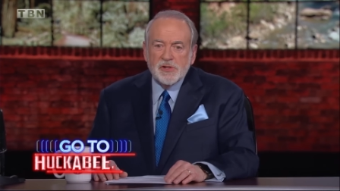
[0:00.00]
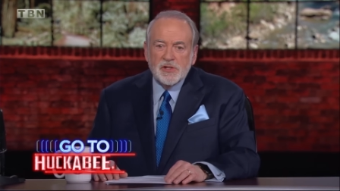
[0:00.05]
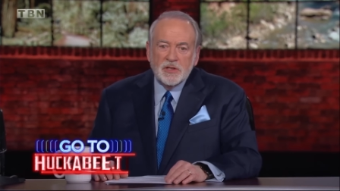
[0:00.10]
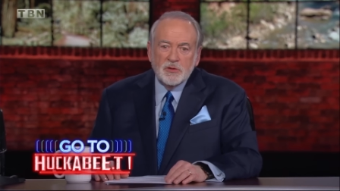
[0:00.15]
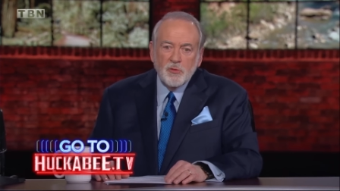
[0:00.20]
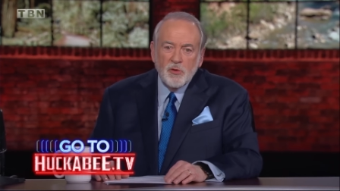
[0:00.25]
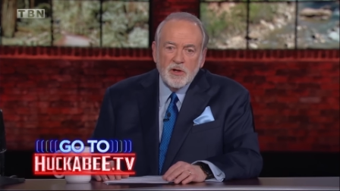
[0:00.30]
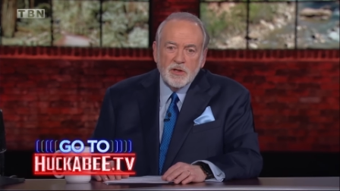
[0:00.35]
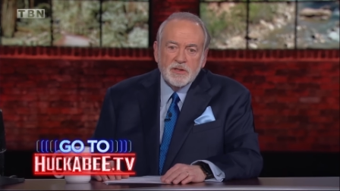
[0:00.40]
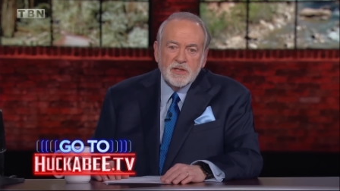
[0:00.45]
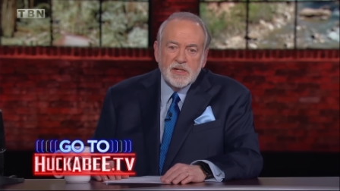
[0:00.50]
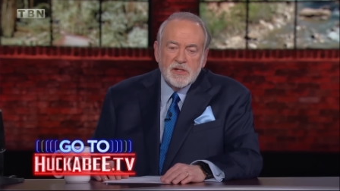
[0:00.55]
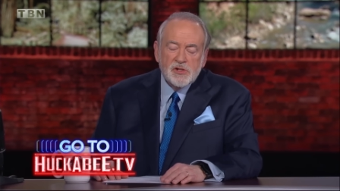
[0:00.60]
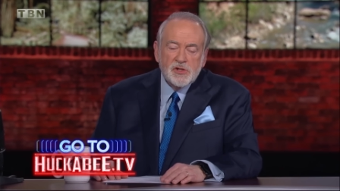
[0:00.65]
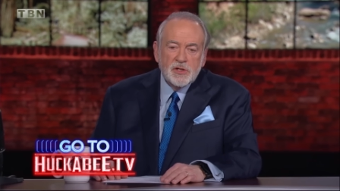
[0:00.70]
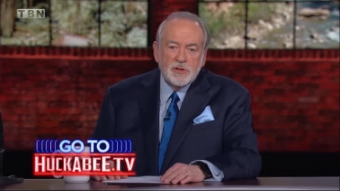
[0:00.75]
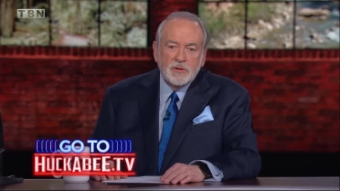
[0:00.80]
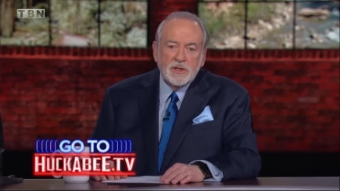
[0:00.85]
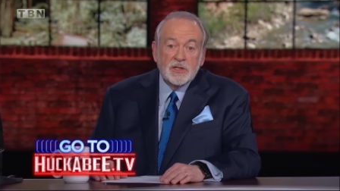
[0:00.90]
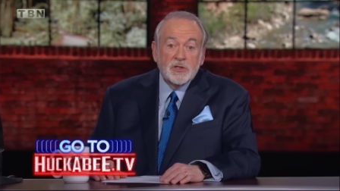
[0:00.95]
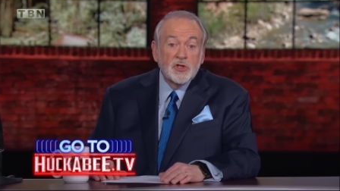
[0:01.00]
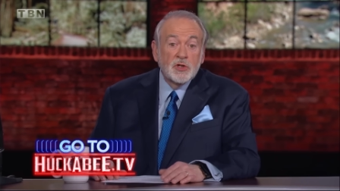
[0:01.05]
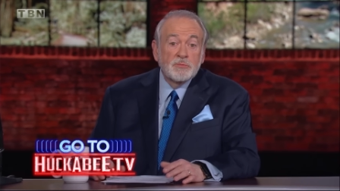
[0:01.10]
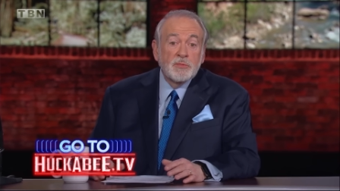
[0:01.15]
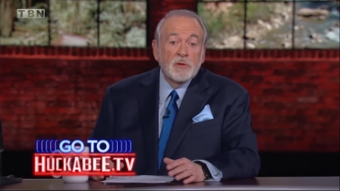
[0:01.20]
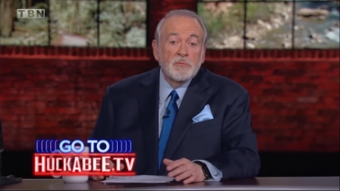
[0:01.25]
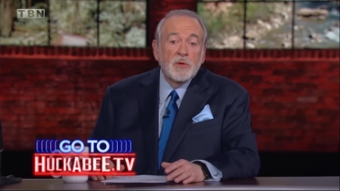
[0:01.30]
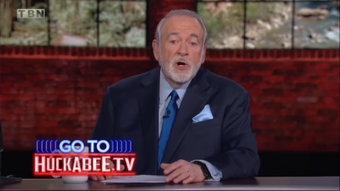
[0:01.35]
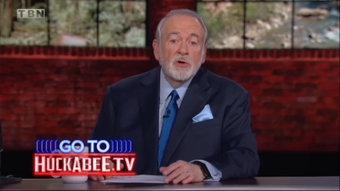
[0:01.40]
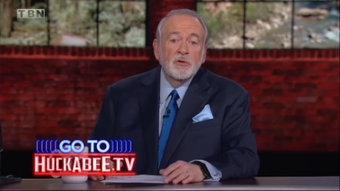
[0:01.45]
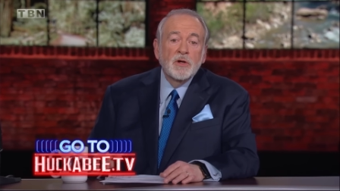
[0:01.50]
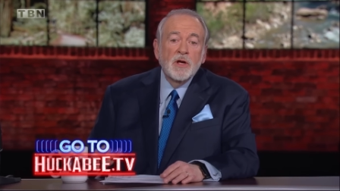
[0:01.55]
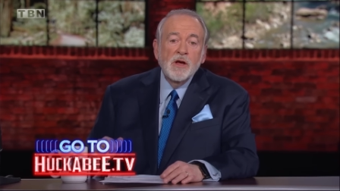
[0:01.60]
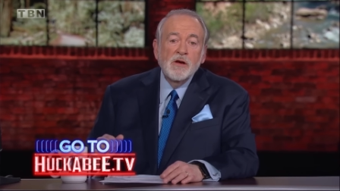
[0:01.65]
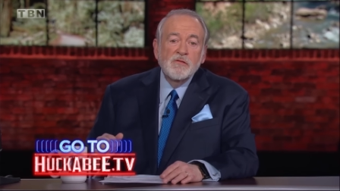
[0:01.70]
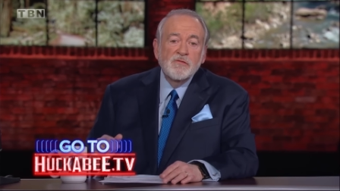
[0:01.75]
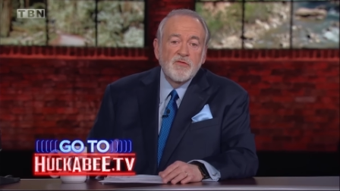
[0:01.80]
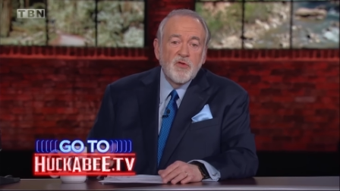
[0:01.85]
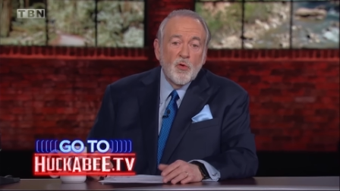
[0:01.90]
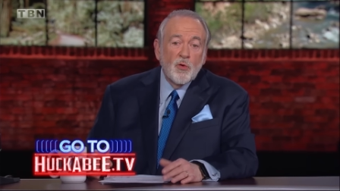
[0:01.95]
and the work that he's doing to promote
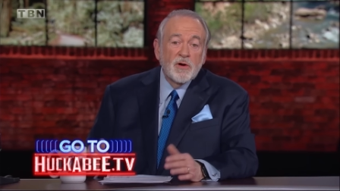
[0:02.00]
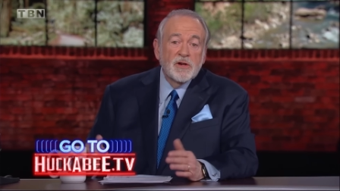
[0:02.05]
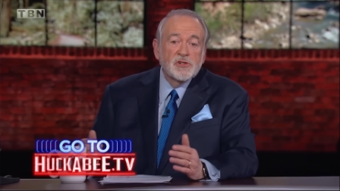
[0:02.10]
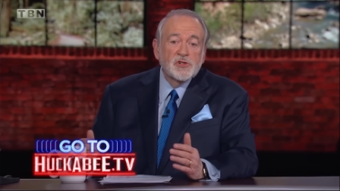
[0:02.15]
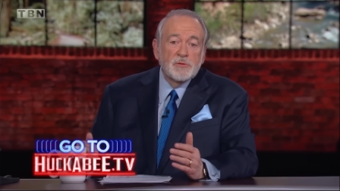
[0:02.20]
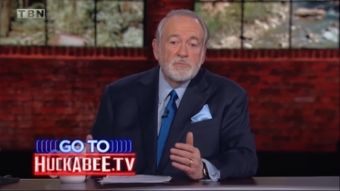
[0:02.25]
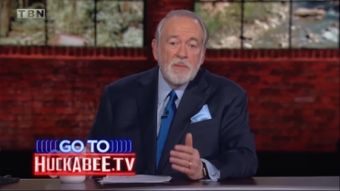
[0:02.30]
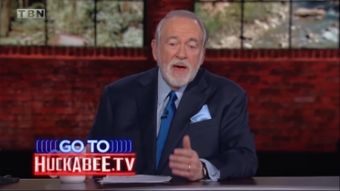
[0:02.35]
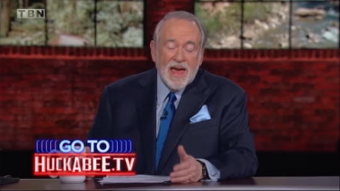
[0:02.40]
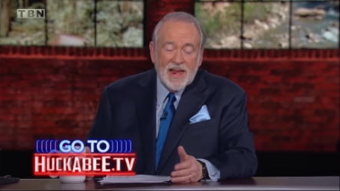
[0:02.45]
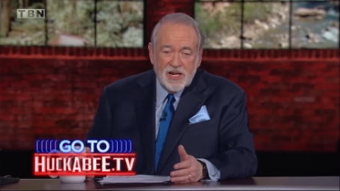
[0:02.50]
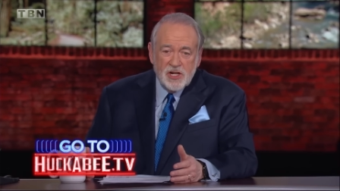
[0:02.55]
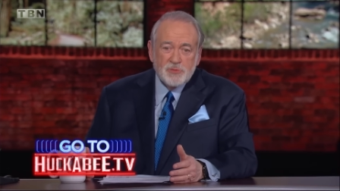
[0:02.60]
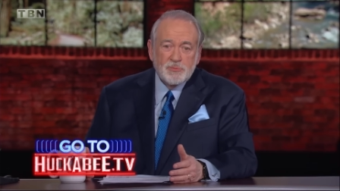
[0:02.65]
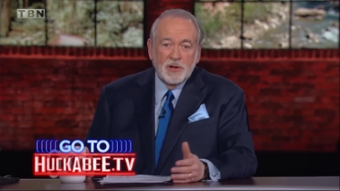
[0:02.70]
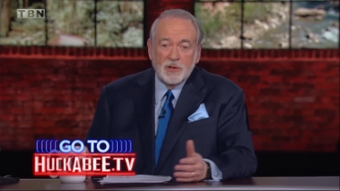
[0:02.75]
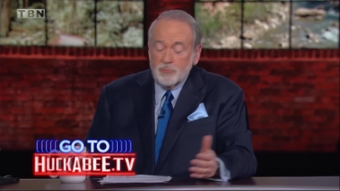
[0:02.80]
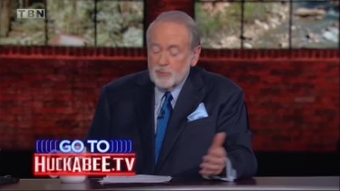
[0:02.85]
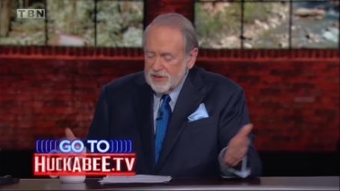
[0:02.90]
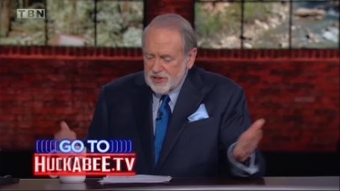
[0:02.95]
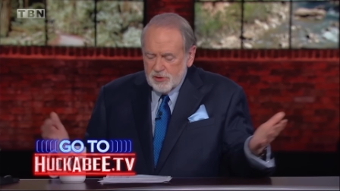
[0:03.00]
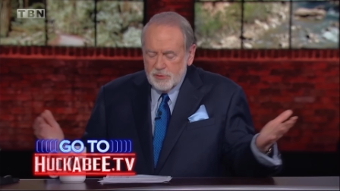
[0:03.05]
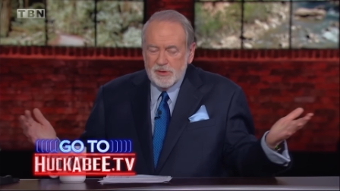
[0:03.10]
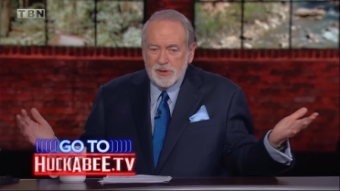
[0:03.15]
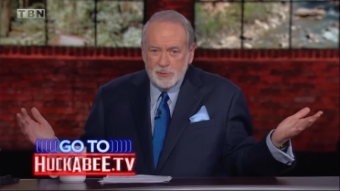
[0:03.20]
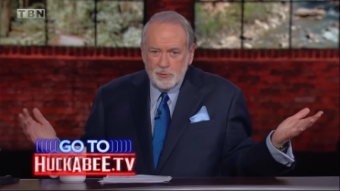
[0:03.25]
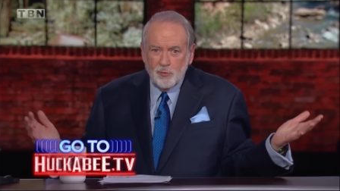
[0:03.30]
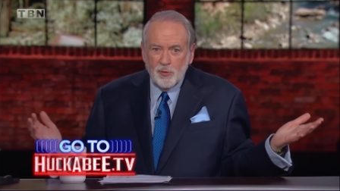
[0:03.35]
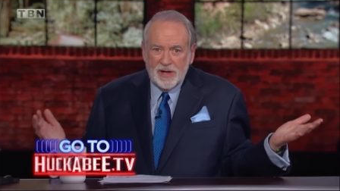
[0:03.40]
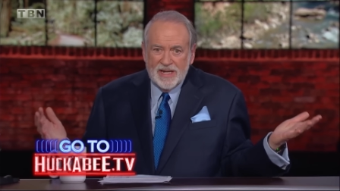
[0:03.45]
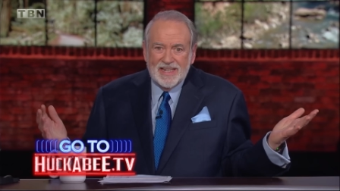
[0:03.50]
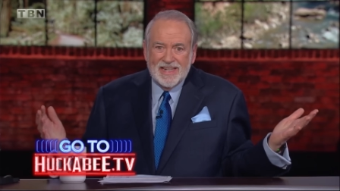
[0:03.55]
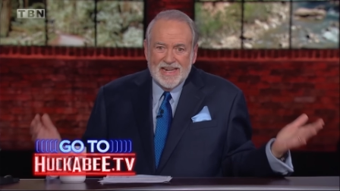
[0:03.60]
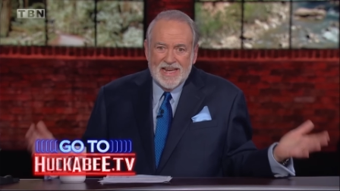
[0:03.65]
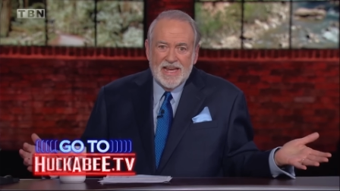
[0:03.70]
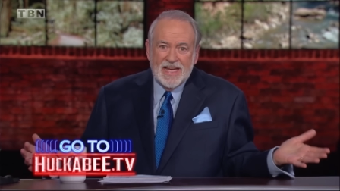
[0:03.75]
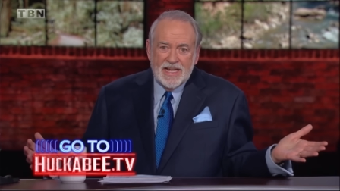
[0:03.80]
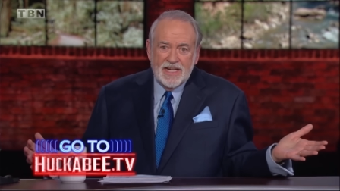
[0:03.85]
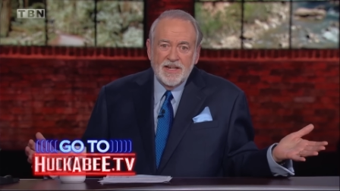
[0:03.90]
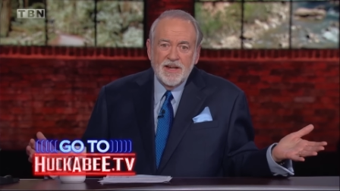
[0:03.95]
forest management, which we
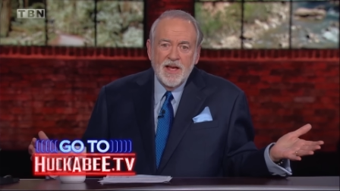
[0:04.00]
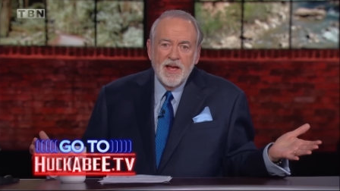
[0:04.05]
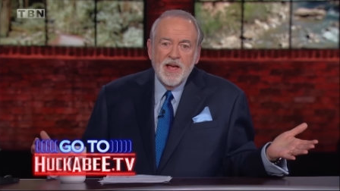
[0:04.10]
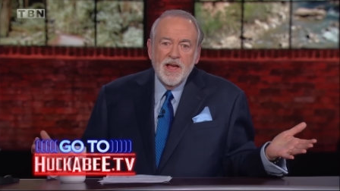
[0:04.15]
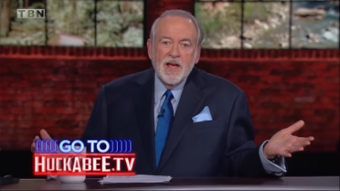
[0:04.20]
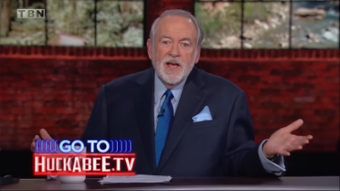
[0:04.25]
need?